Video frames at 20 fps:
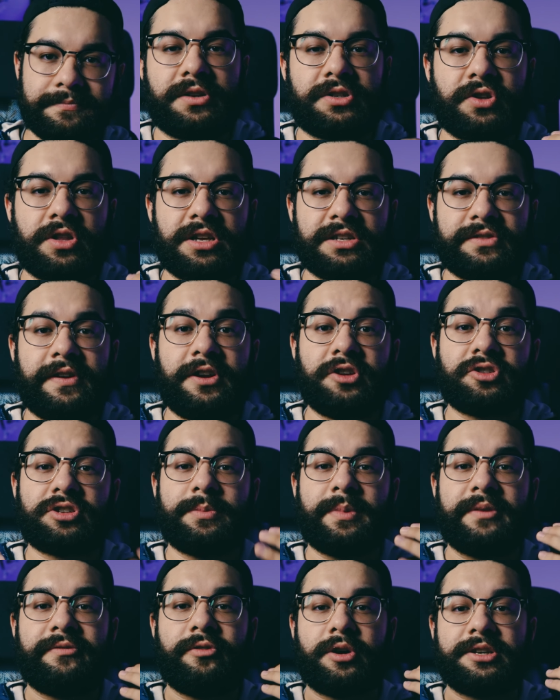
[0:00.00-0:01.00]
So this video is going
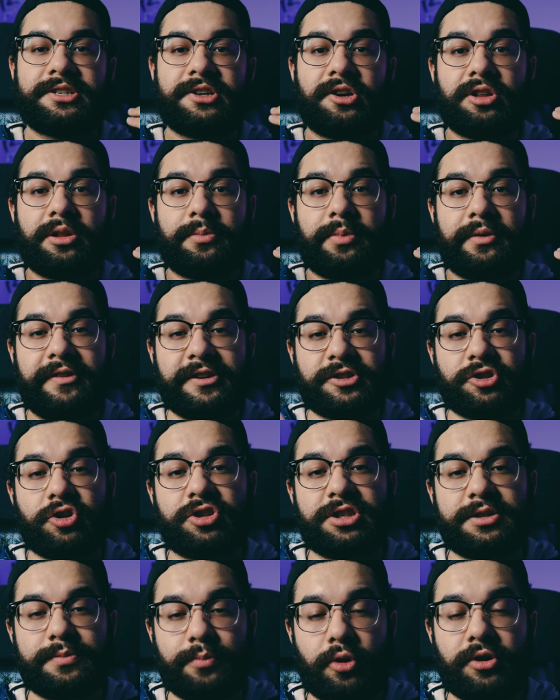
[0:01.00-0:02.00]
to be focusing on the professional
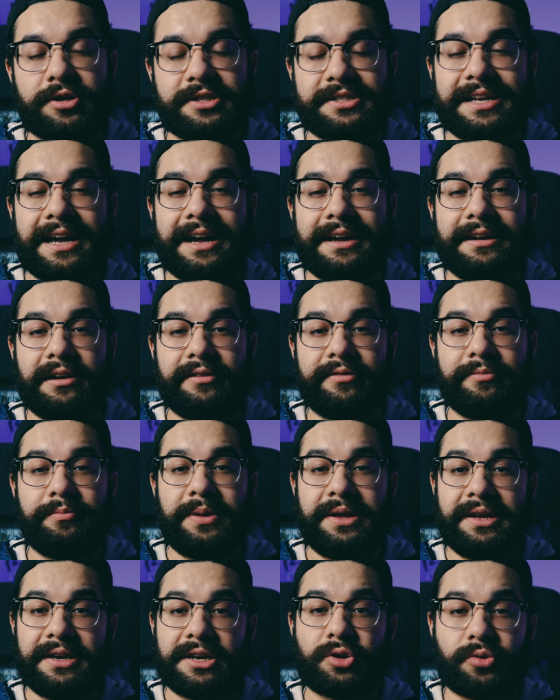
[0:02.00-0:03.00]
sports side of
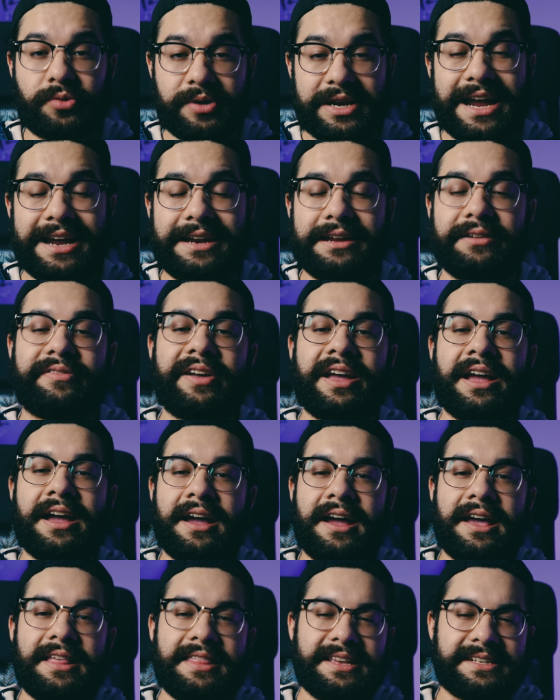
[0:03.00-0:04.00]
being a creative.
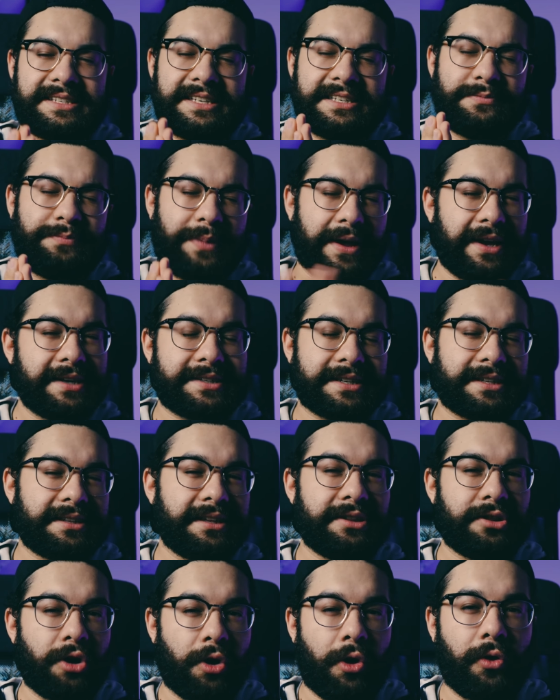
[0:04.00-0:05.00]
This is basically
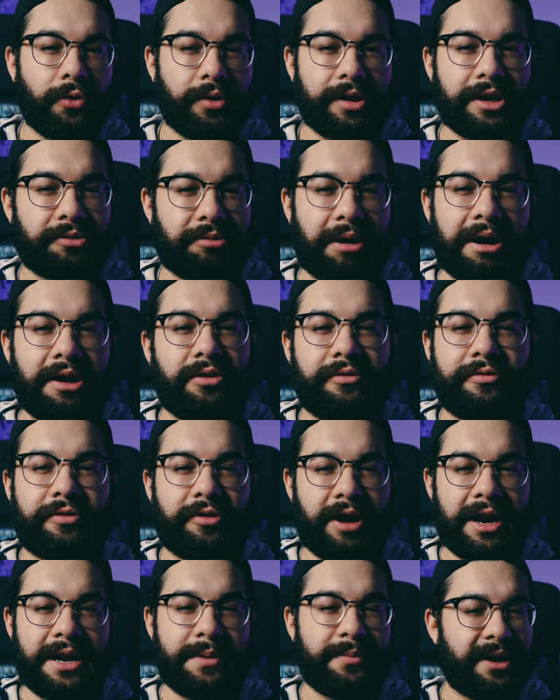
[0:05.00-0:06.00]
the holy grail
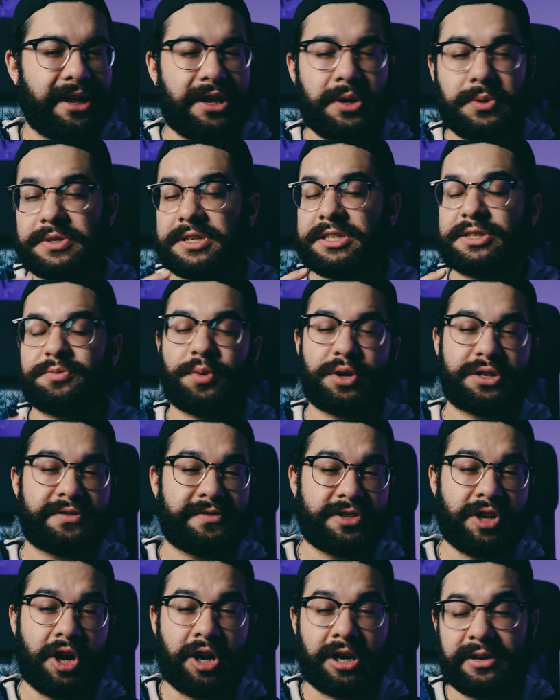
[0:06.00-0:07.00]
for anybody who's a sports
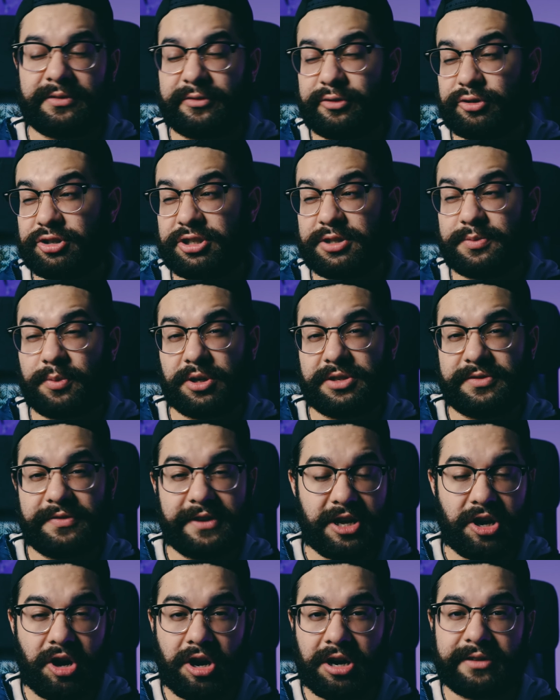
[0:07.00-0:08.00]
photographer, sports
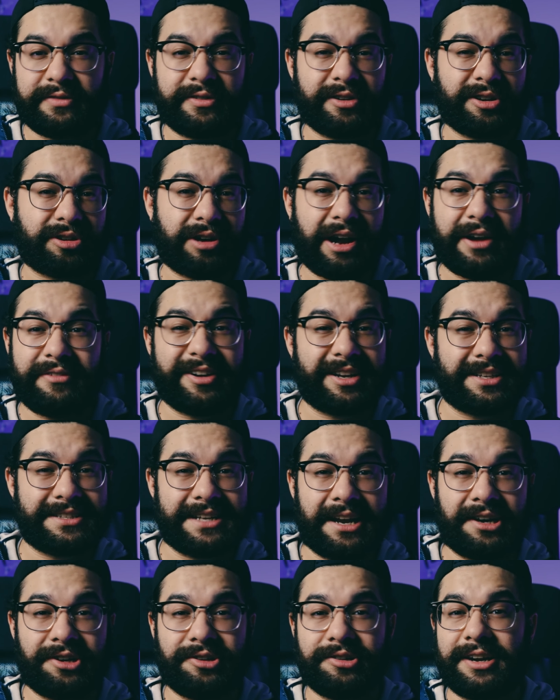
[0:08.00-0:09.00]
videographer, graphic
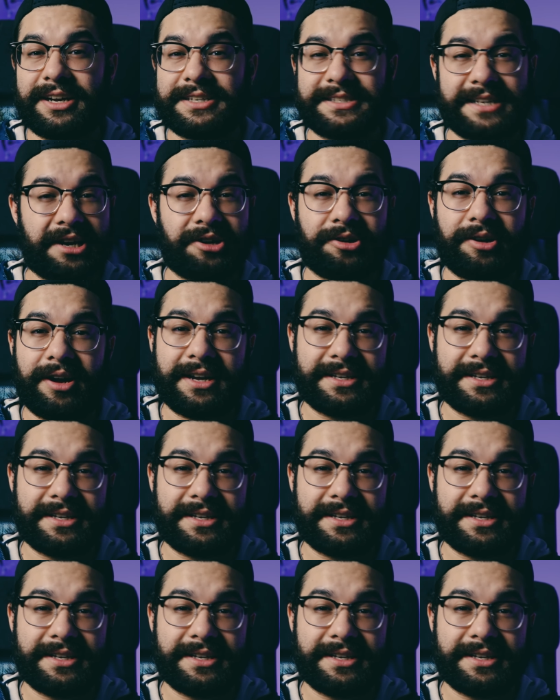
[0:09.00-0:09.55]
designer, etc.,